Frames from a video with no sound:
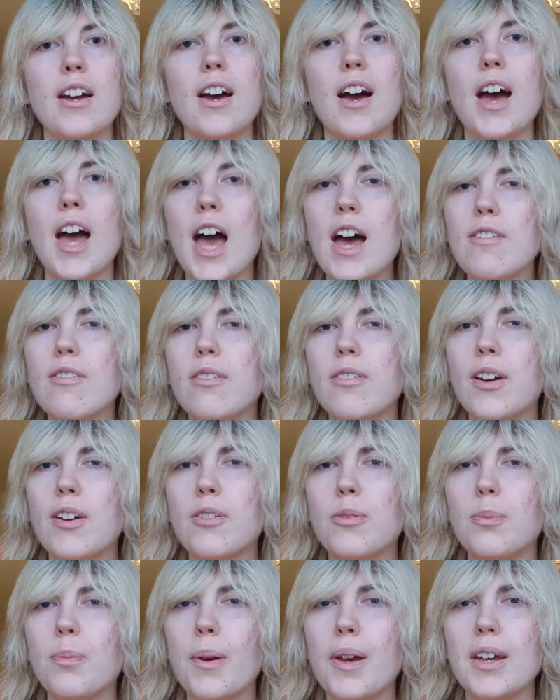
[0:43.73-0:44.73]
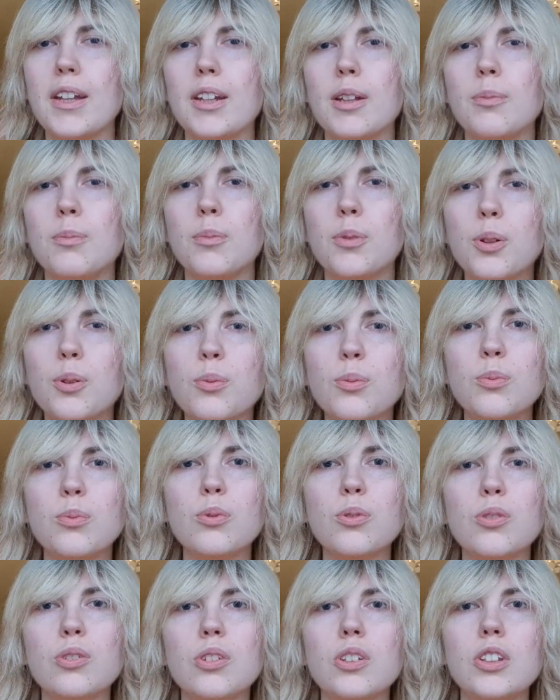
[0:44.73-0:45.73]
I have a very bad
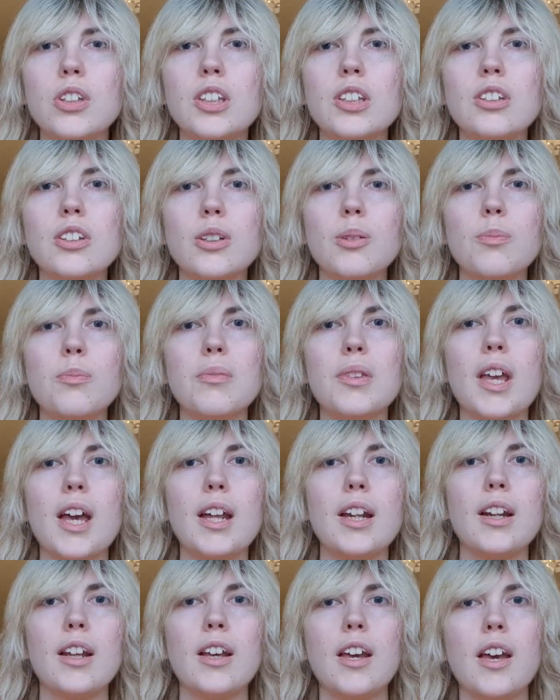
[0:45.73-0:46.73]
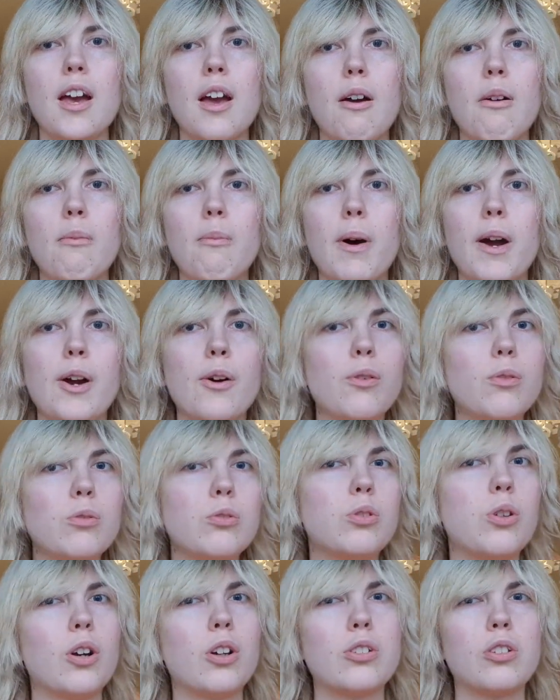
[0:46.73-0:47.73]
immune system that my
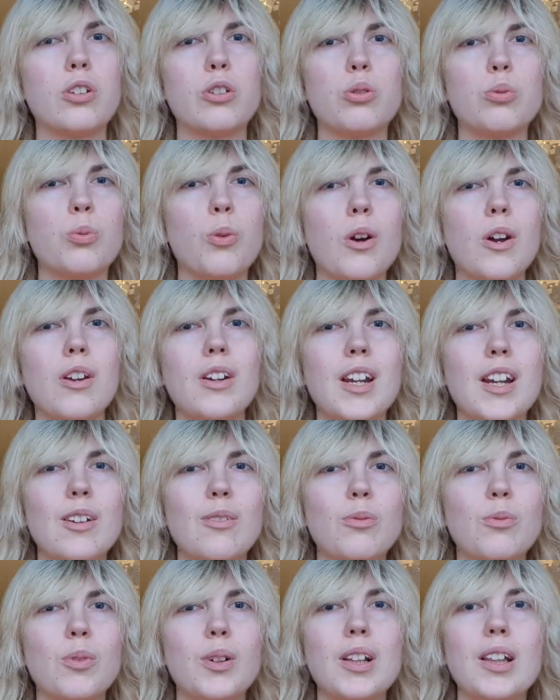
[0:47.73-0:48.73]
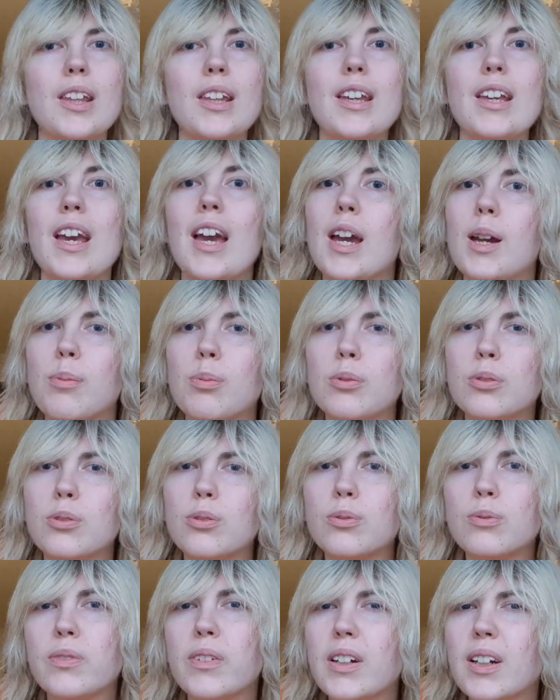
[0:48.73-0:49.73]
old doctors weren't really able to
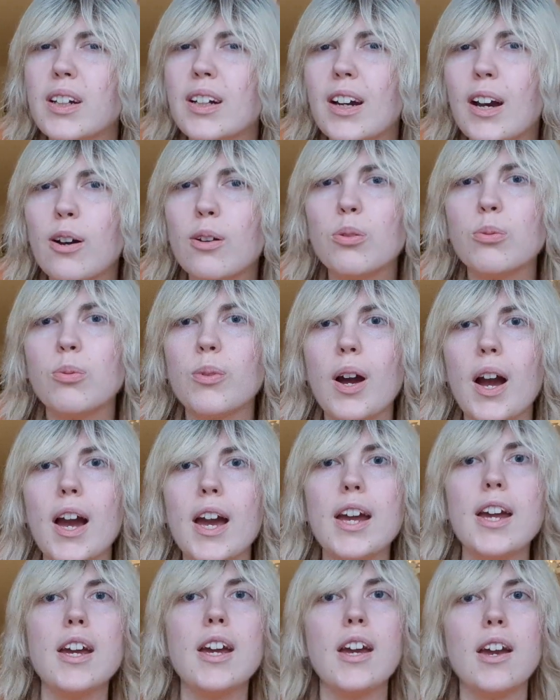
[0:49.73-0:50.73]
figure out why,